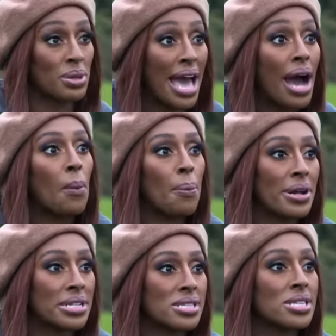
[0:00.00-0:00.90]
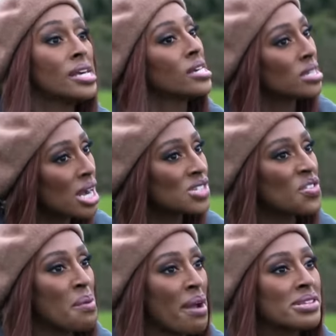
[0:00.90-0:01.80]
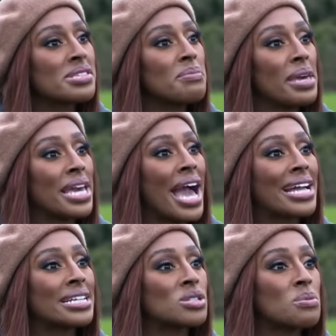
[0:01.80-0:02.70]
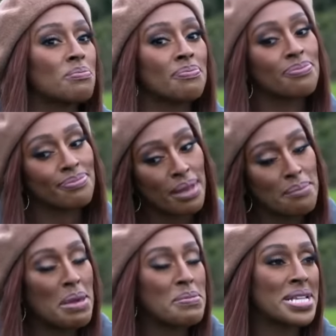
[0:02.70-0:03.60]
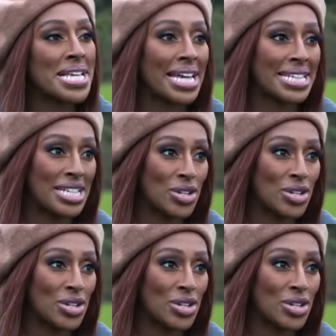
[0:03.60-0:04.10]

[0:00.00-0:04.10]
without Prince kind of embarrassing me and maybe attacking their